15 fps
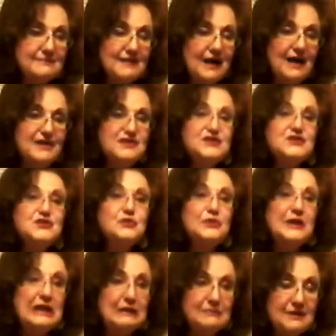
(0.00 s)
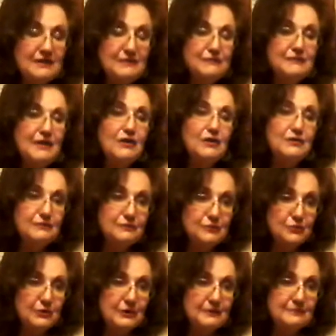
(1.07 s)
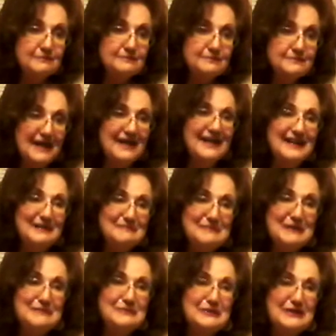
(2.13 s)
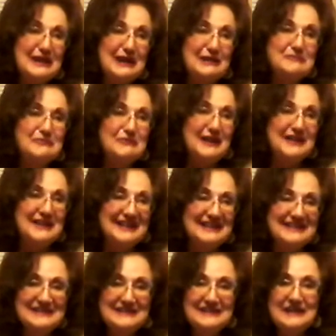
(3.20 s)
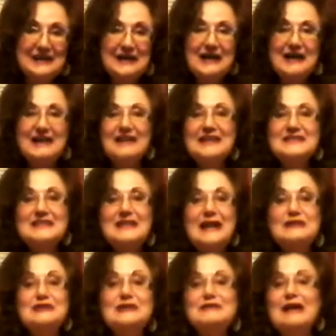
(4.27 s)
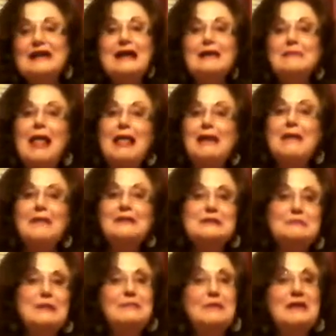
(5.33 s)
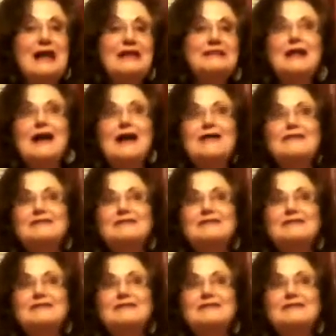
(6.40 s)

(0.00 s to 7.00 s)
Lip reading: I screamed and fell on the floor, and people came running. And I said, I just don't know how these people had